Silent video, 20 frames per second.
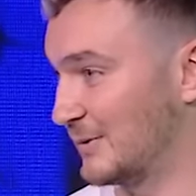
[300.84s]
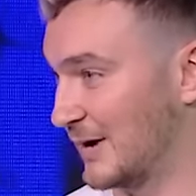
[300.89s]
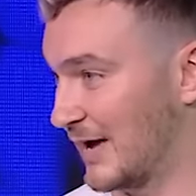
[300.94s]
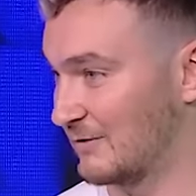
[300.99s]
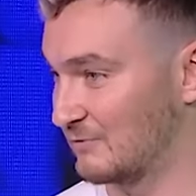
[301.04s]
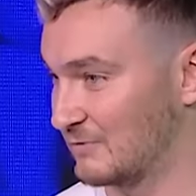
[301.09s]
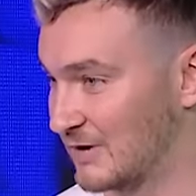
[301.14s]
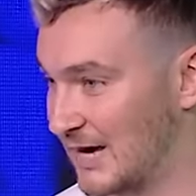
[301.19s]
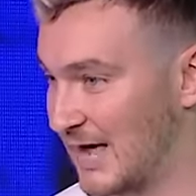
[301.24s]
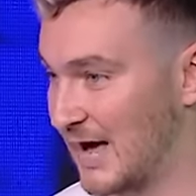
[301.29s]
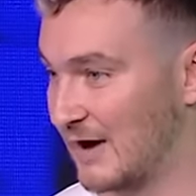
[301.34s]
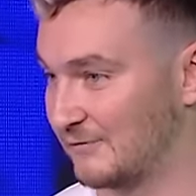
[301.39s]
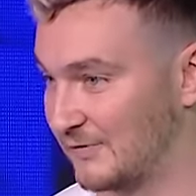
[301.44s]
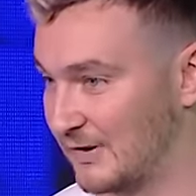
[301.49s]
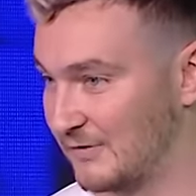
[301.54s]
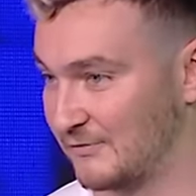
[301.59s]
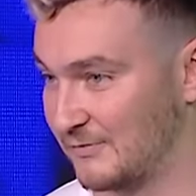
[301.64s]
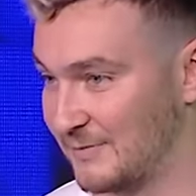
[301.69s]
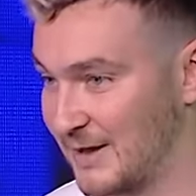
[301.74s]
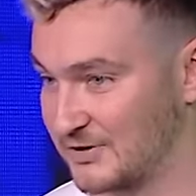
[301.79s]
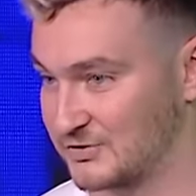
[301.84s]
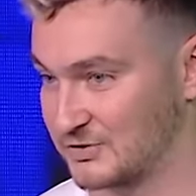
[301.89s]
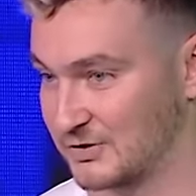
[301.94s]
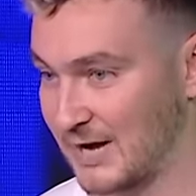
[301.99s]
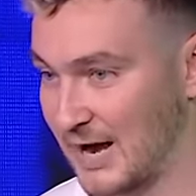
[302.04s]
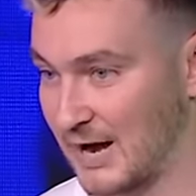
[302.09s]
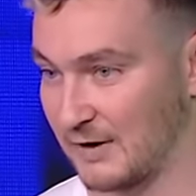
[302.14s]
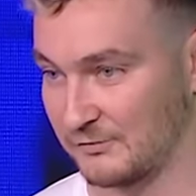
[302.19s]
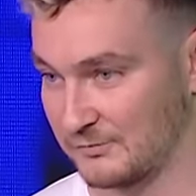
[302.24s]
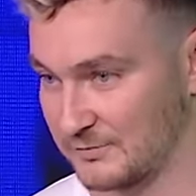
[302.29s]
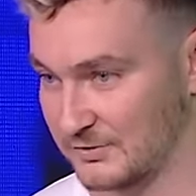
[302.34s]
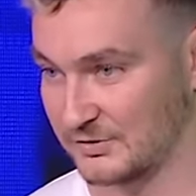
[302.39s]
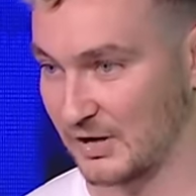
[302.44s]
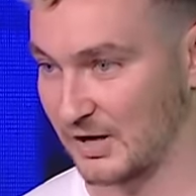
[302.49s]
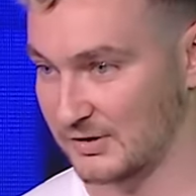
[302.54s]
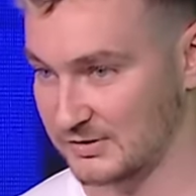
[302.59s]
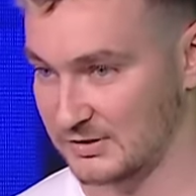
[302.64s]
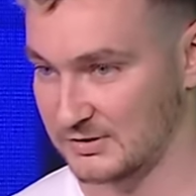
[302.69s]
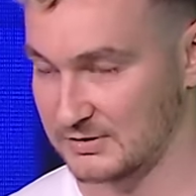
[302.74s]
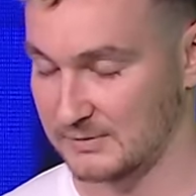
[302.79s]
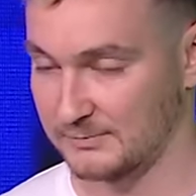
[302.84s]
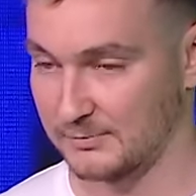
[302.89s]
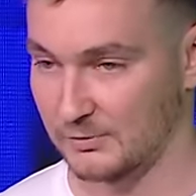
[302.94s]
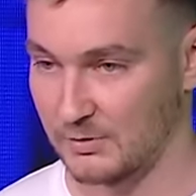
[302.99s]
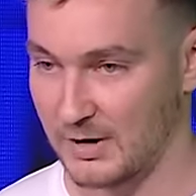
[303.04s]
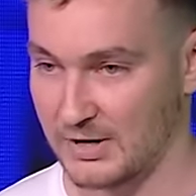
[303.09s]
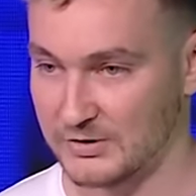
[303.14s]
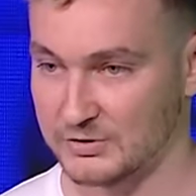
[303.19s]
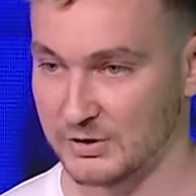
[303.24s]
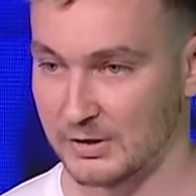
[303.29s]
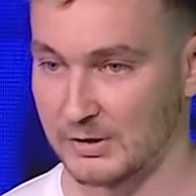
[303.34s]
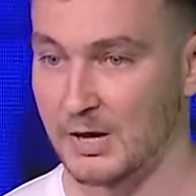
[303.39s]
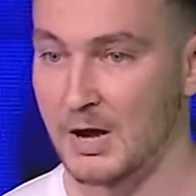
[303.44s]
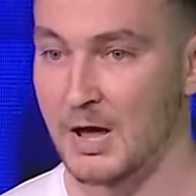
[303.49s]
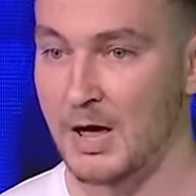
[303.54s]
we're getting really helpful information out from just asking a simple question.